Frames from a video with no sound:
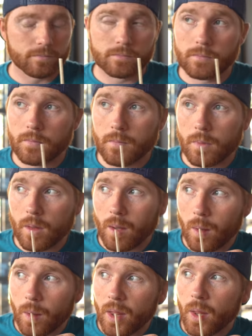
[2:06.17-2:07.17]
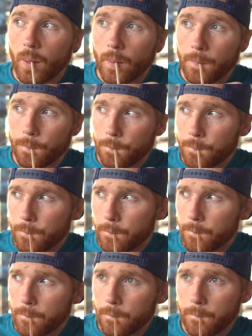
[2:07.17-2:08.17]
A little bitterness in there. I almost want to
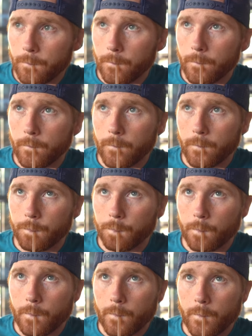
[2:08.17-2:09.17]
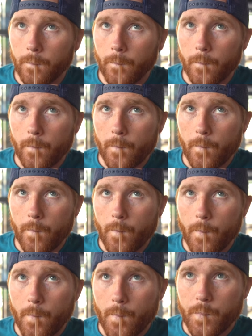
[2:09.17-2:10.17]
say that that may or may not come from the
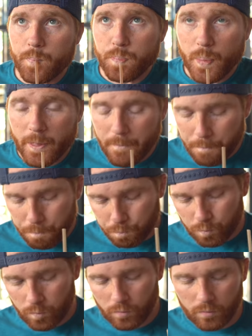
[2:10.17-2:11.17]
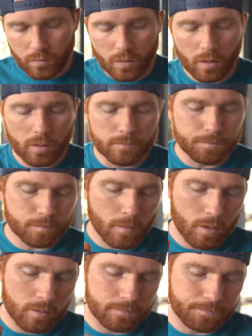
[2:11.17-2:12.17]
cranberries, but I actually think that's more of the mint
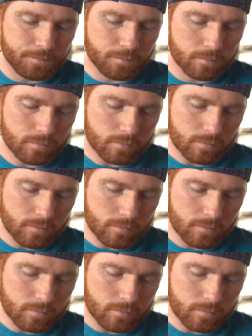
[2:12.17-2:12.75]
and the lime juice.